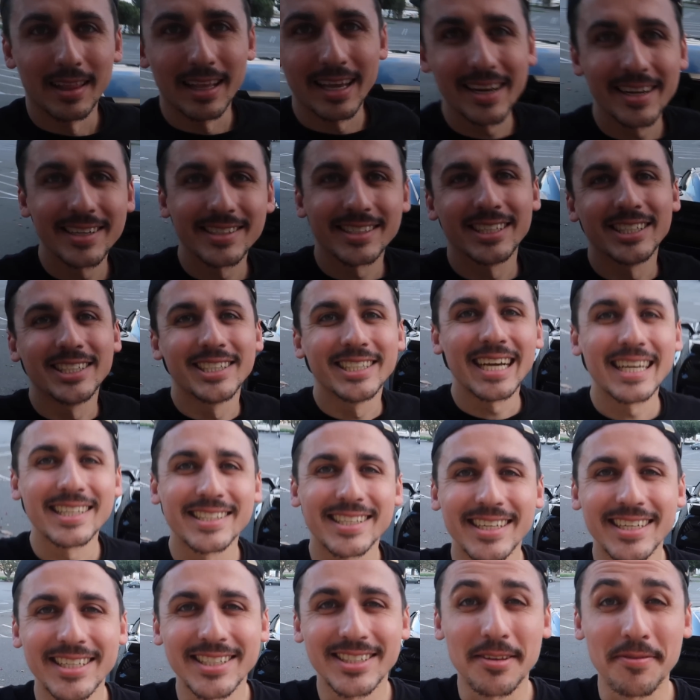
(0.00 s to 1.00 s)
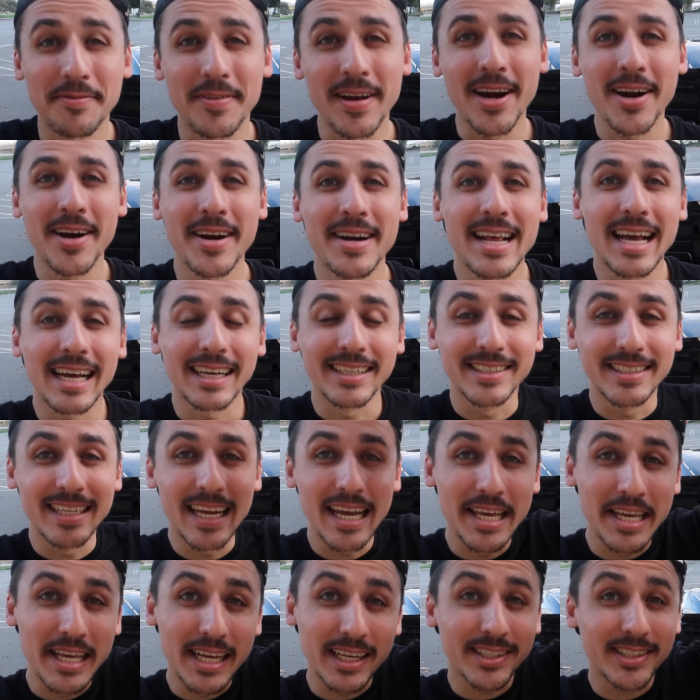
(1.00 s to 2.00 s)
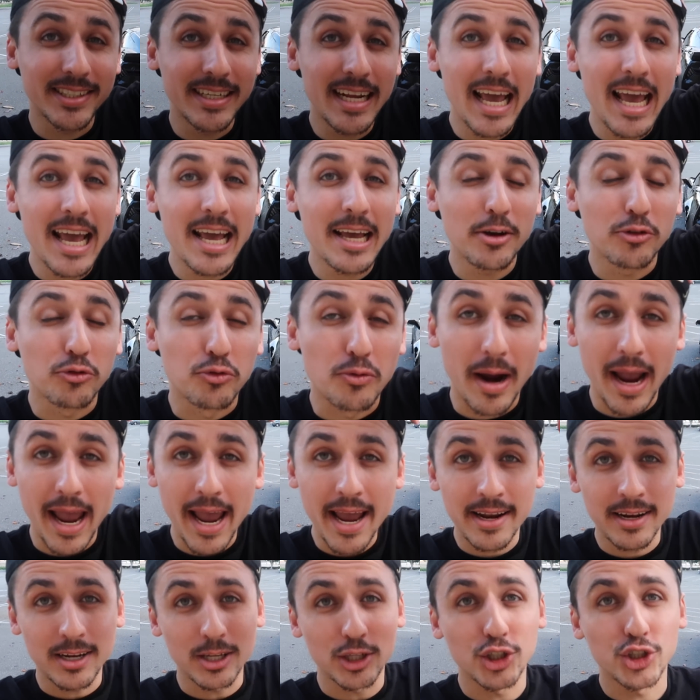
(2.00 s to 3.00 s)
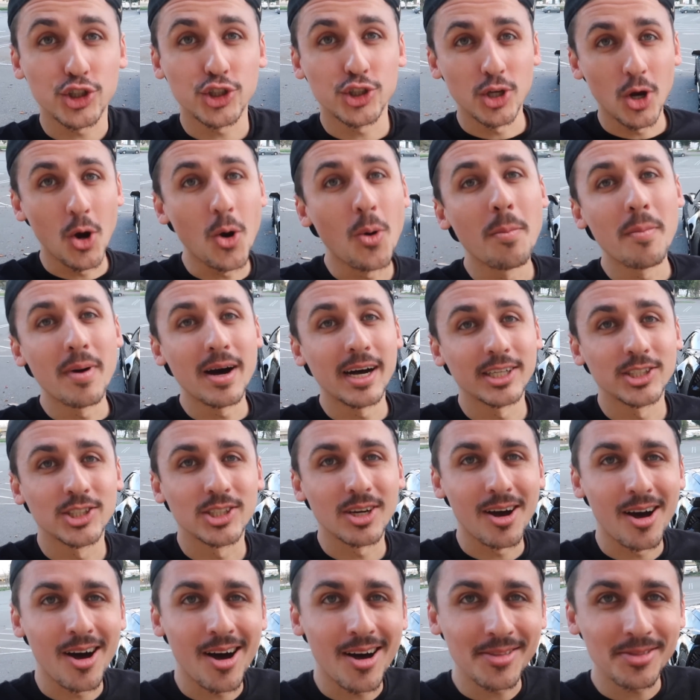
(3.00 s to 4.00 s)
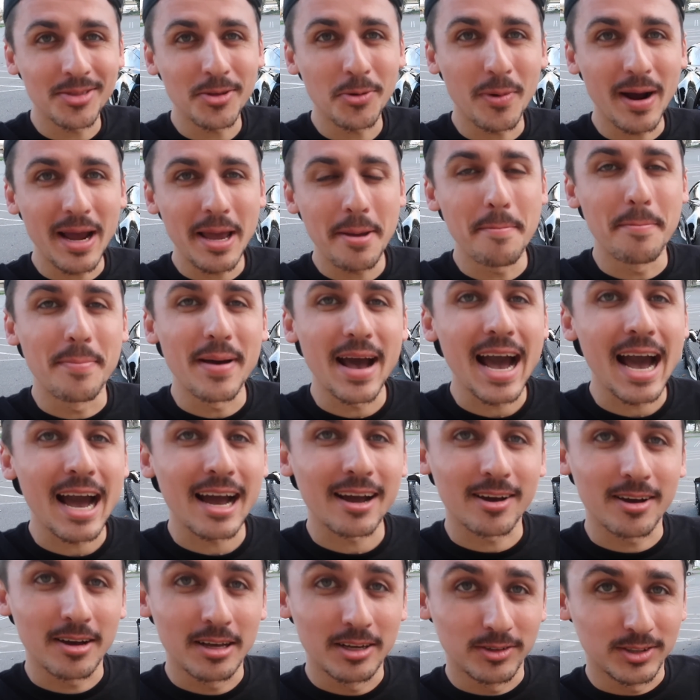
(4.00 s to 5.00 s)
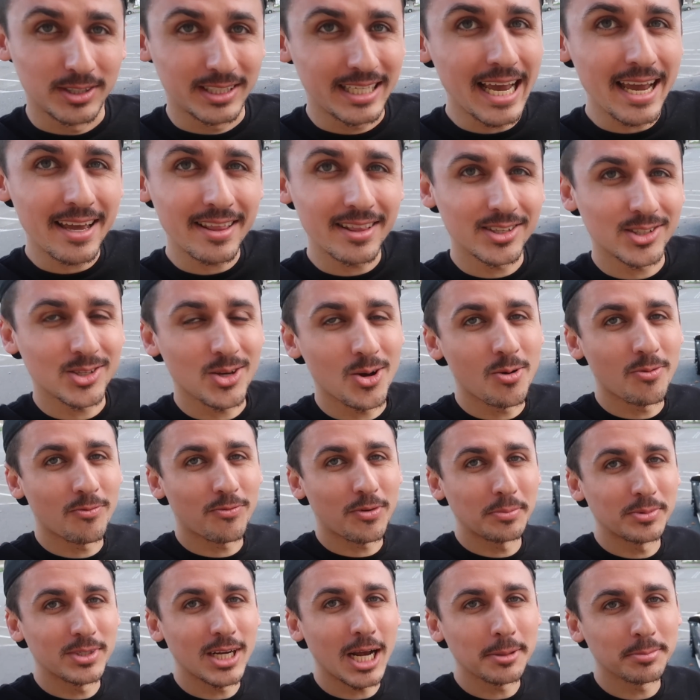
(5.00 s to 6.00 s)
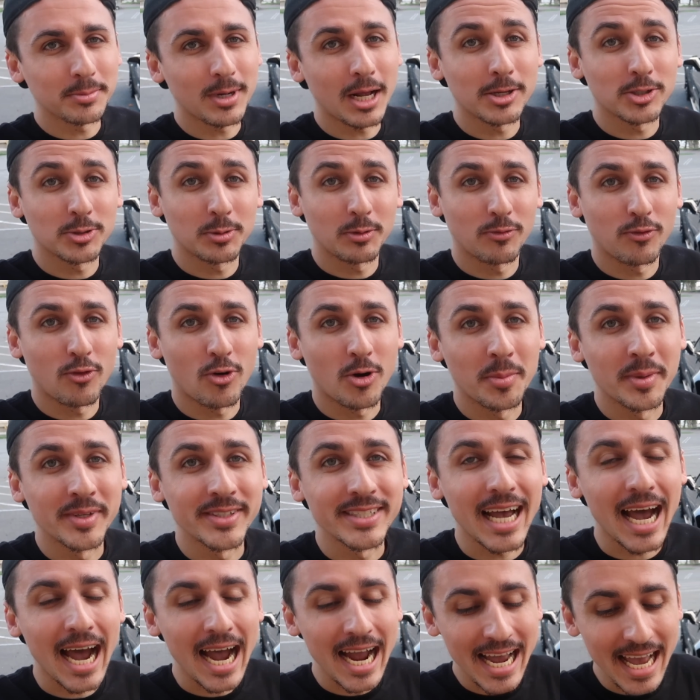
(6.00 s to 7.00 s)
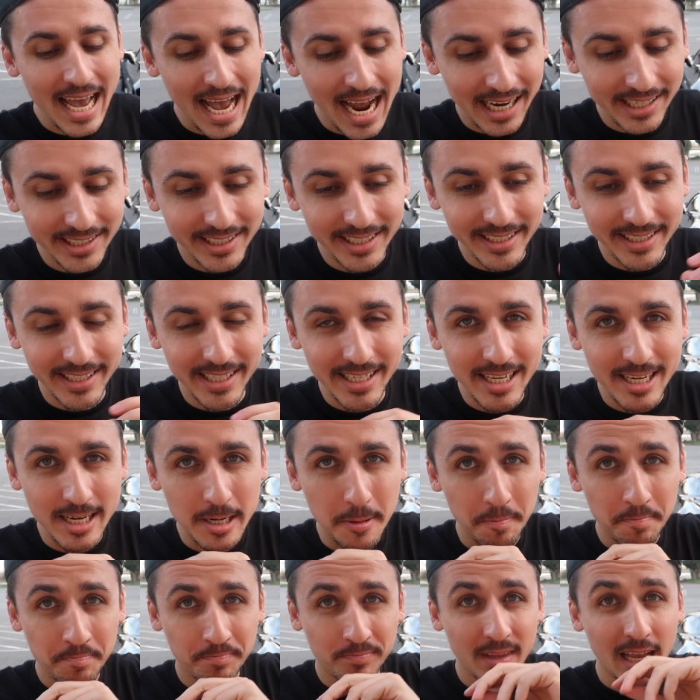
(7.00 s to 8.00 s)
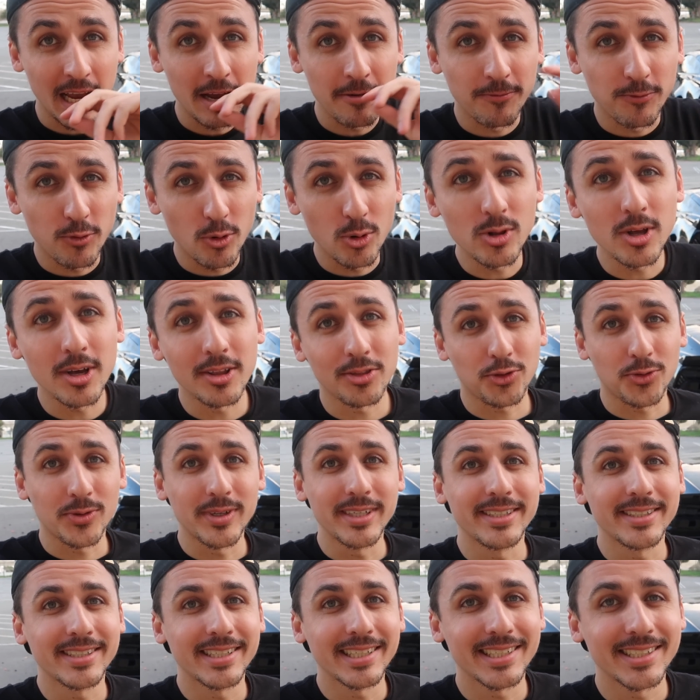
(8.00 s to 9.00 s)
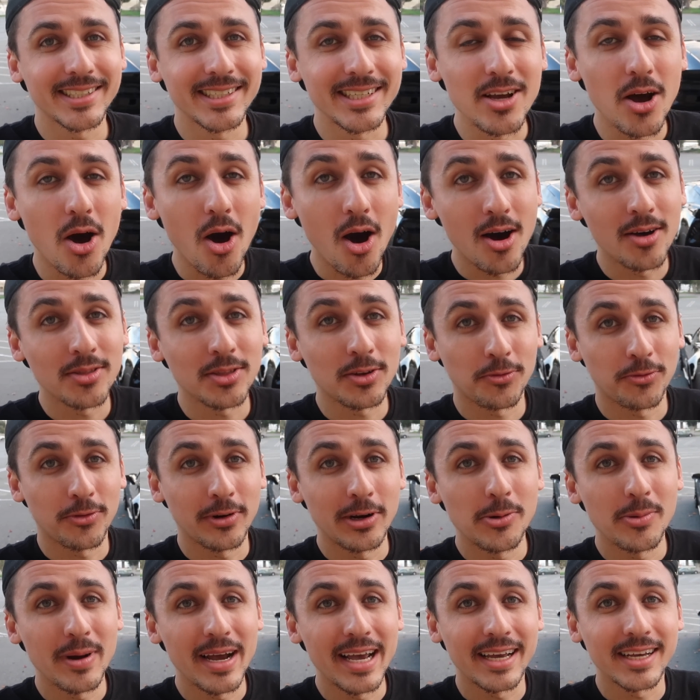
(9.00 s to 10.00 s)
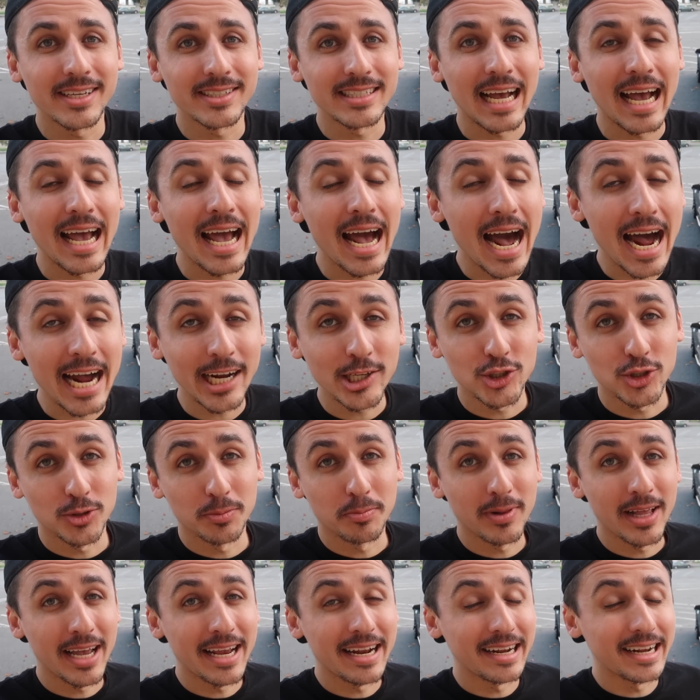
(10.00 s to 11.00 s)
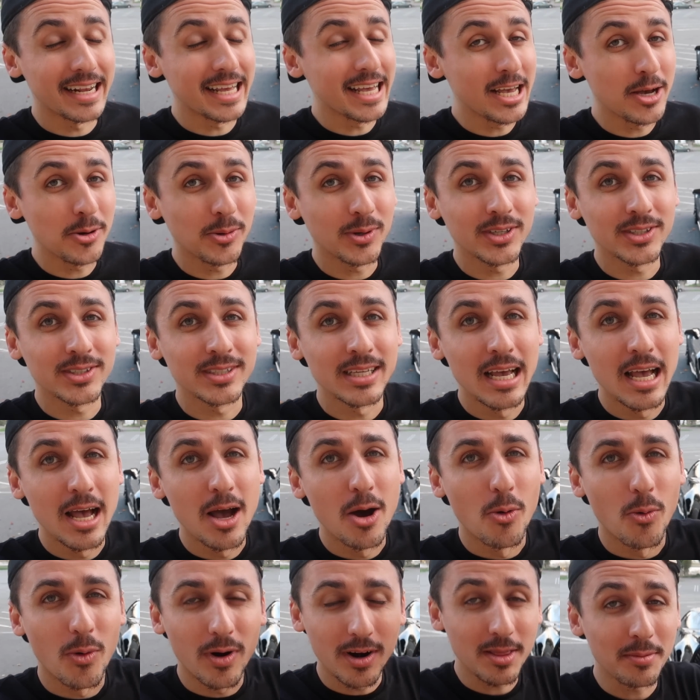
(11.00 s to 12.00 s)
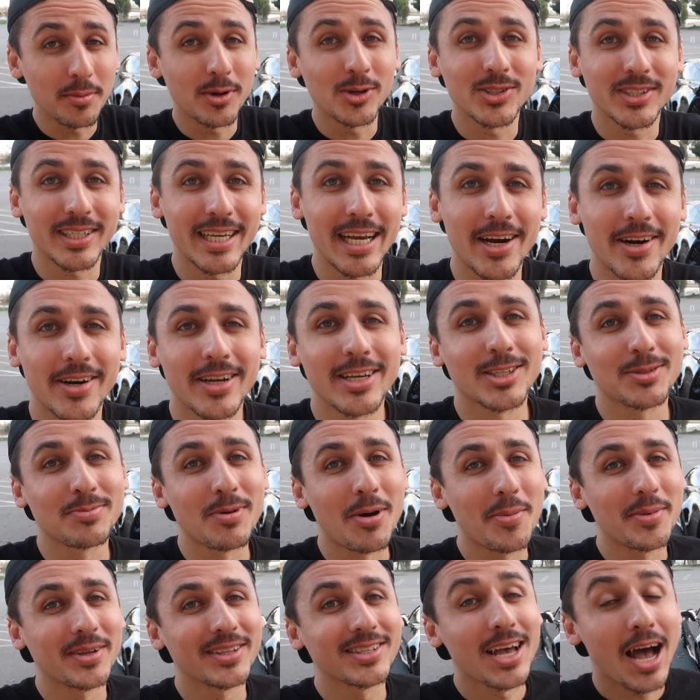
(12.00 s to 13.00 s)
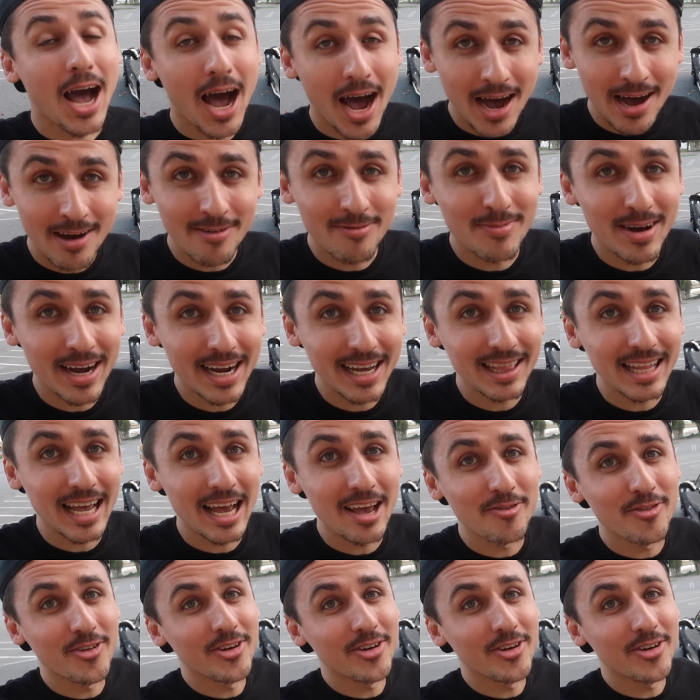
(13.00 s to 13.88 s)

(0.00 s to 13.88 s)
Ladies and gents, it is the very next day. Yesterday rained so much. On the way back, taking us home from Top Notch Performance, I actually did a full-on 360 on the freeway because I hydroplaned. It was one of the most scariest moments of my life.